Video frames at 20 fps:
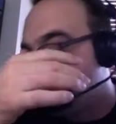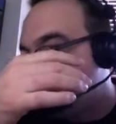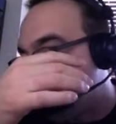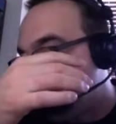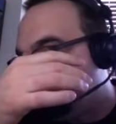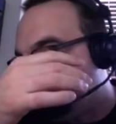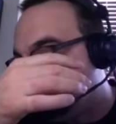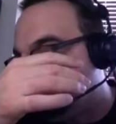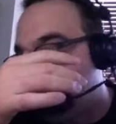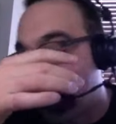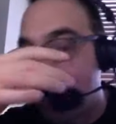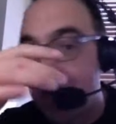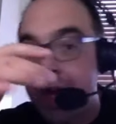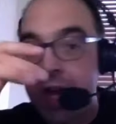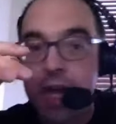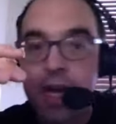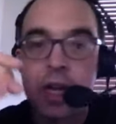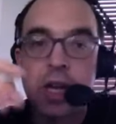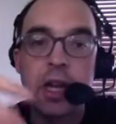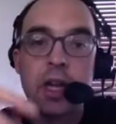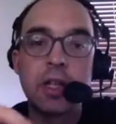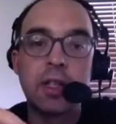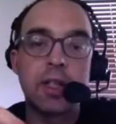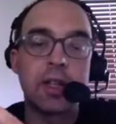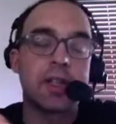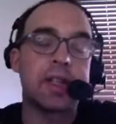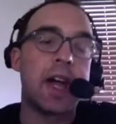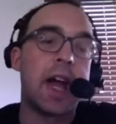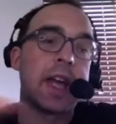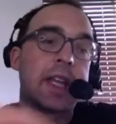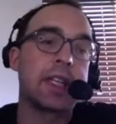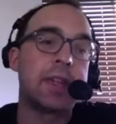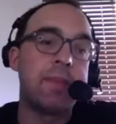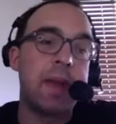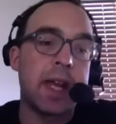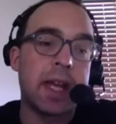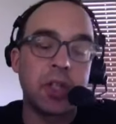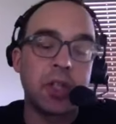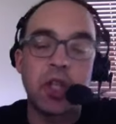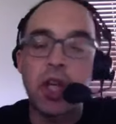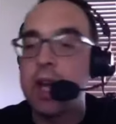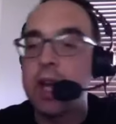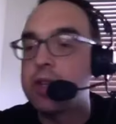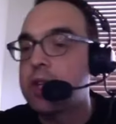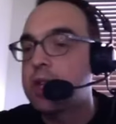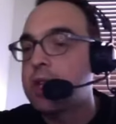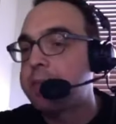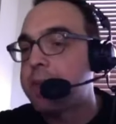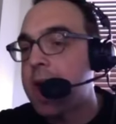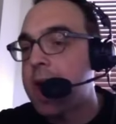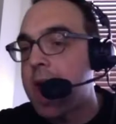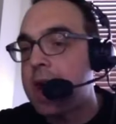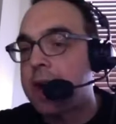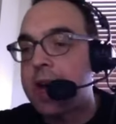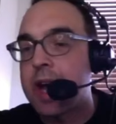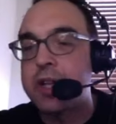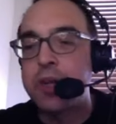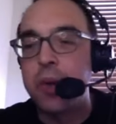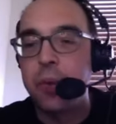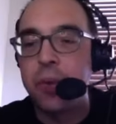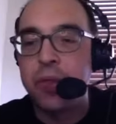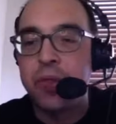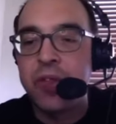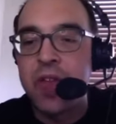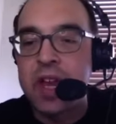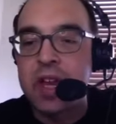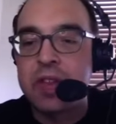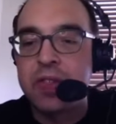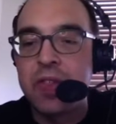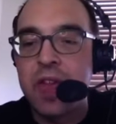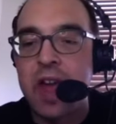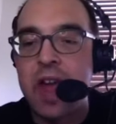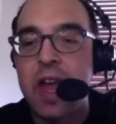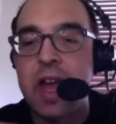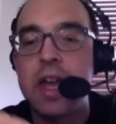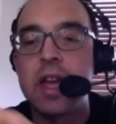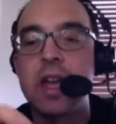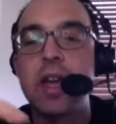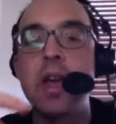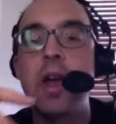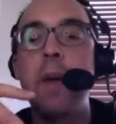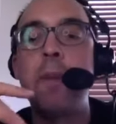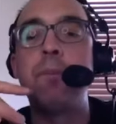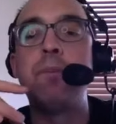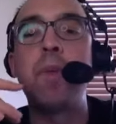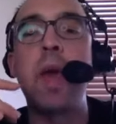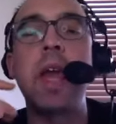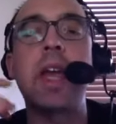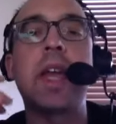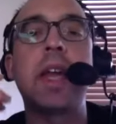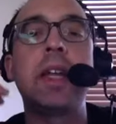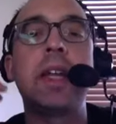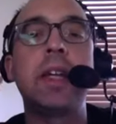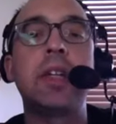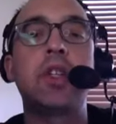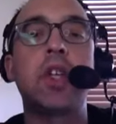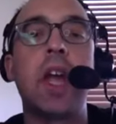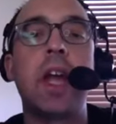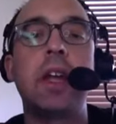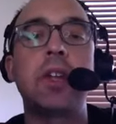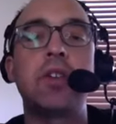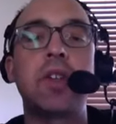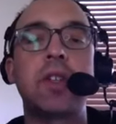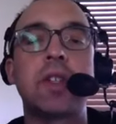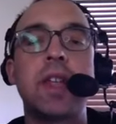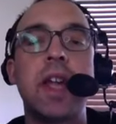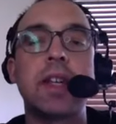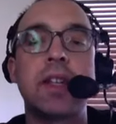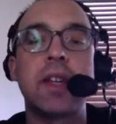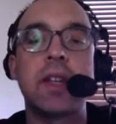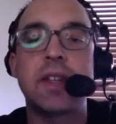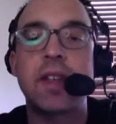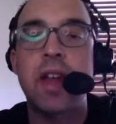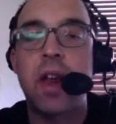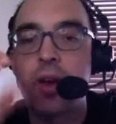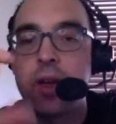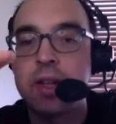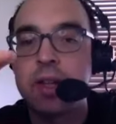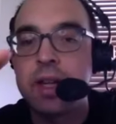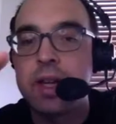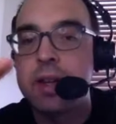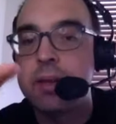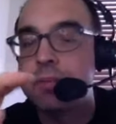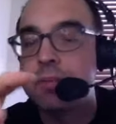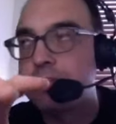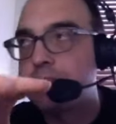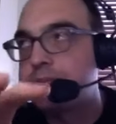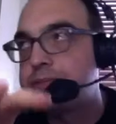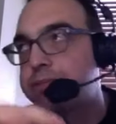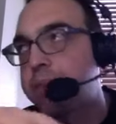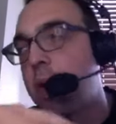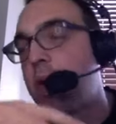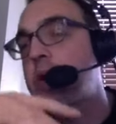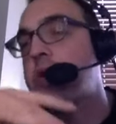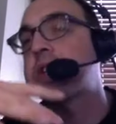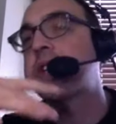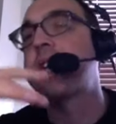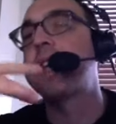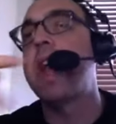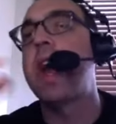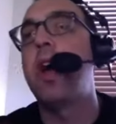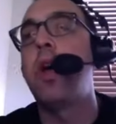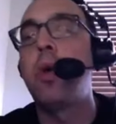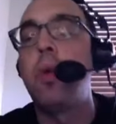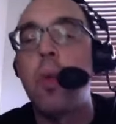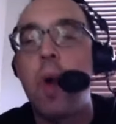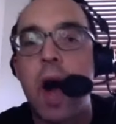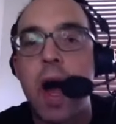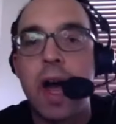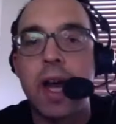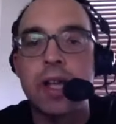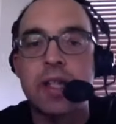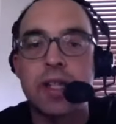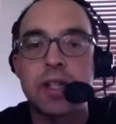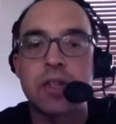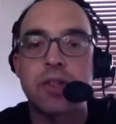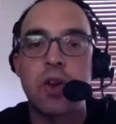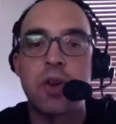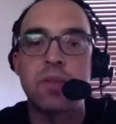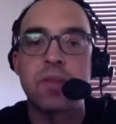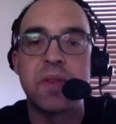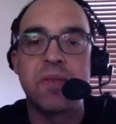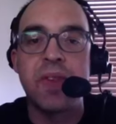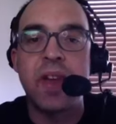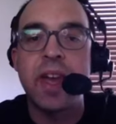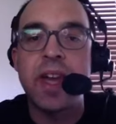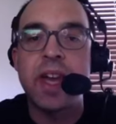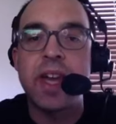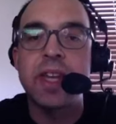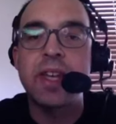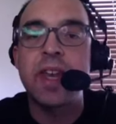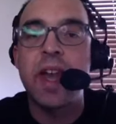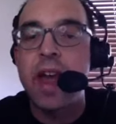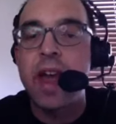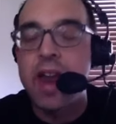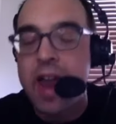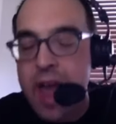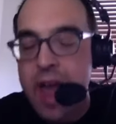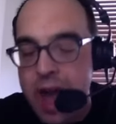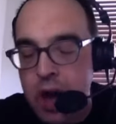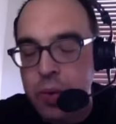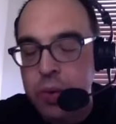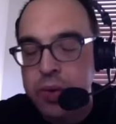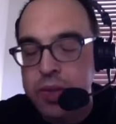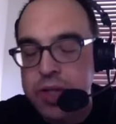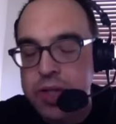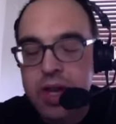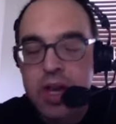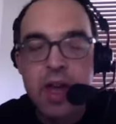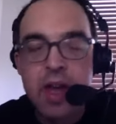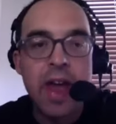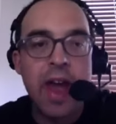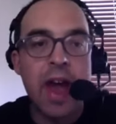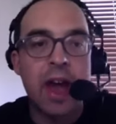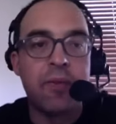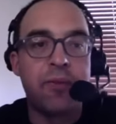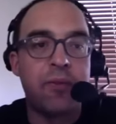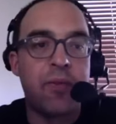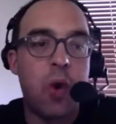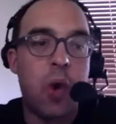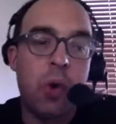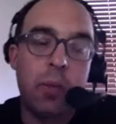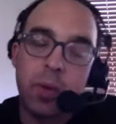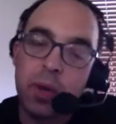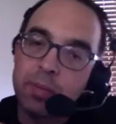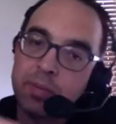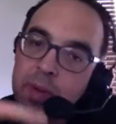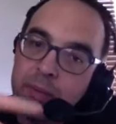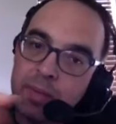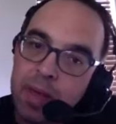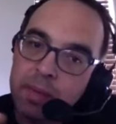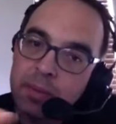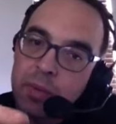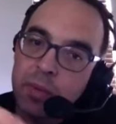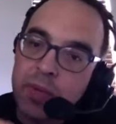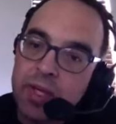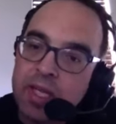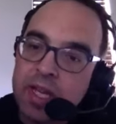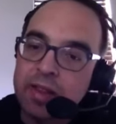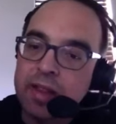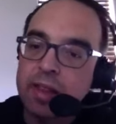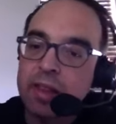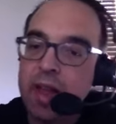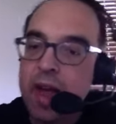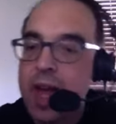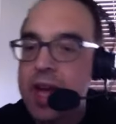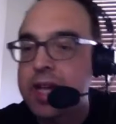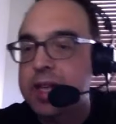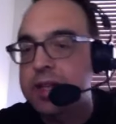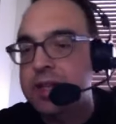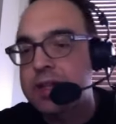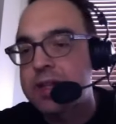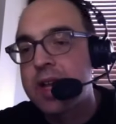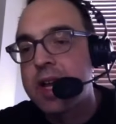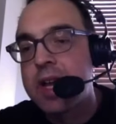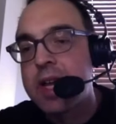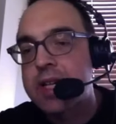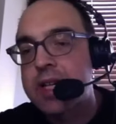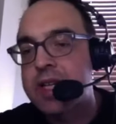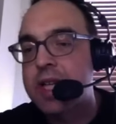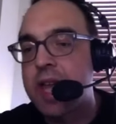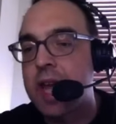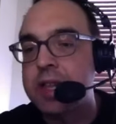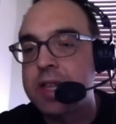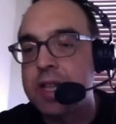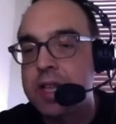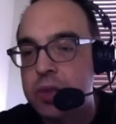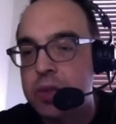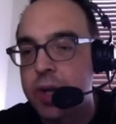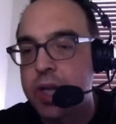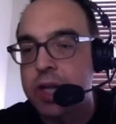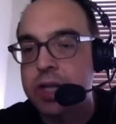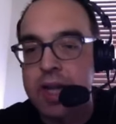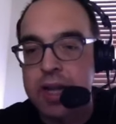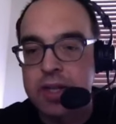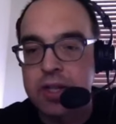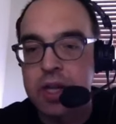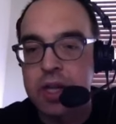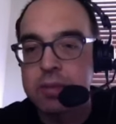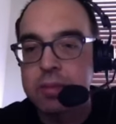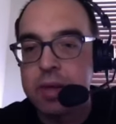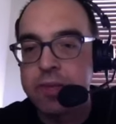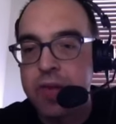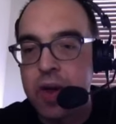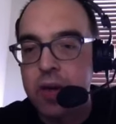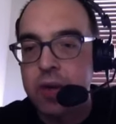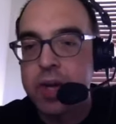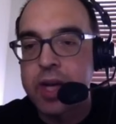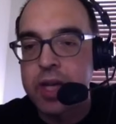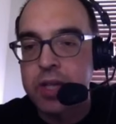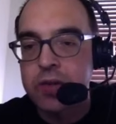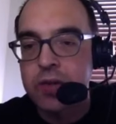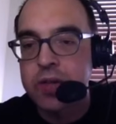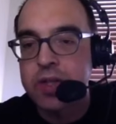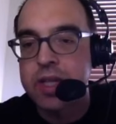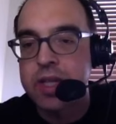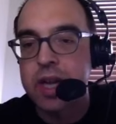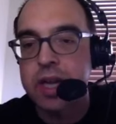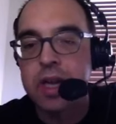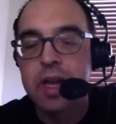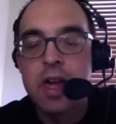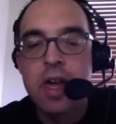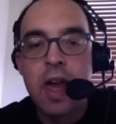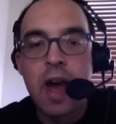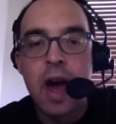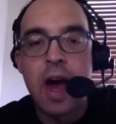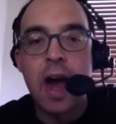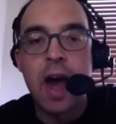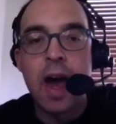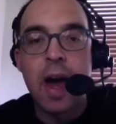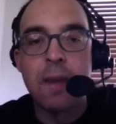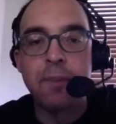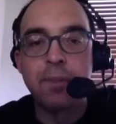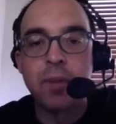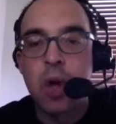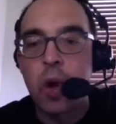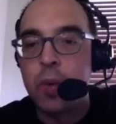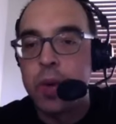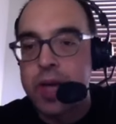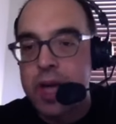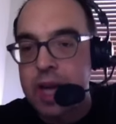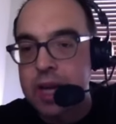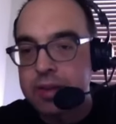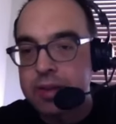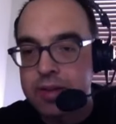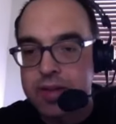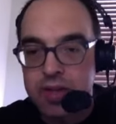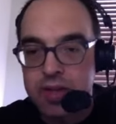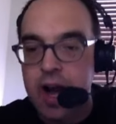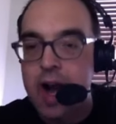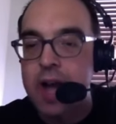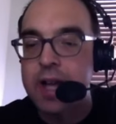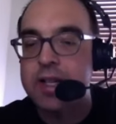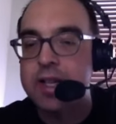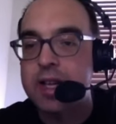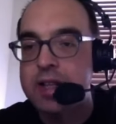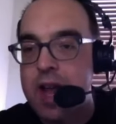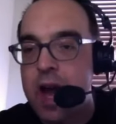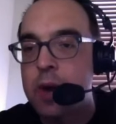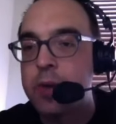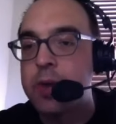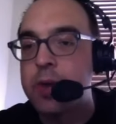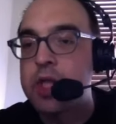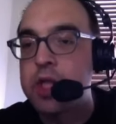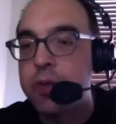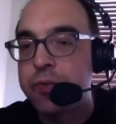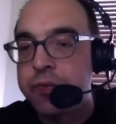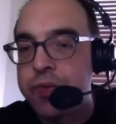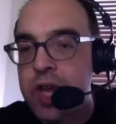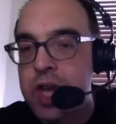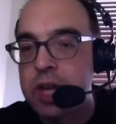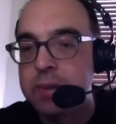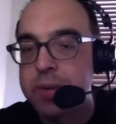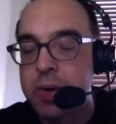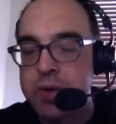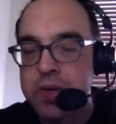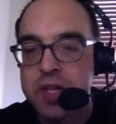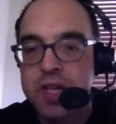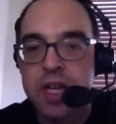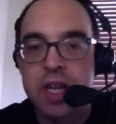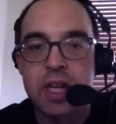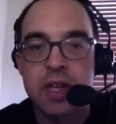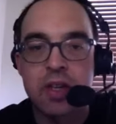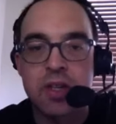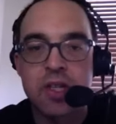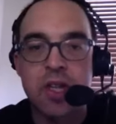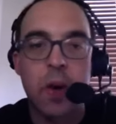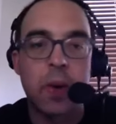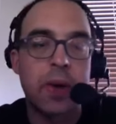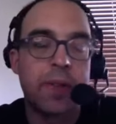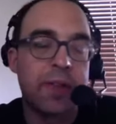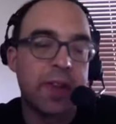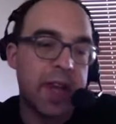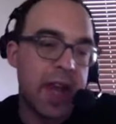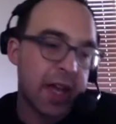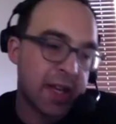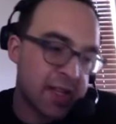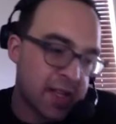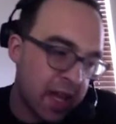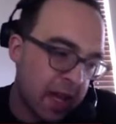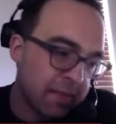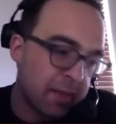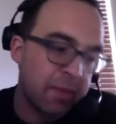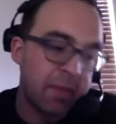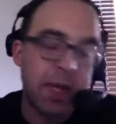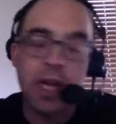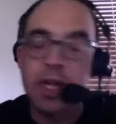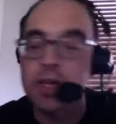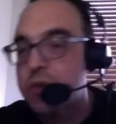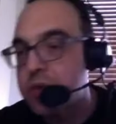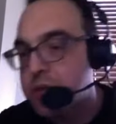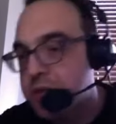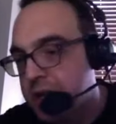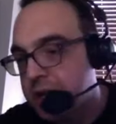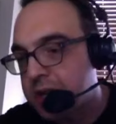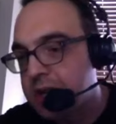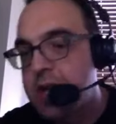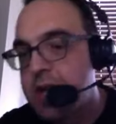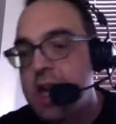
Maybe they decide to make a change on the back. I don't think they make any changes necessarily personnel-wise in terms of in and out at forward, but maybe we see the lines slightly tweaked. That's going to be very interesting going in. Scott says, how would you feel about seeing Stone in the next game? It'd be interesting.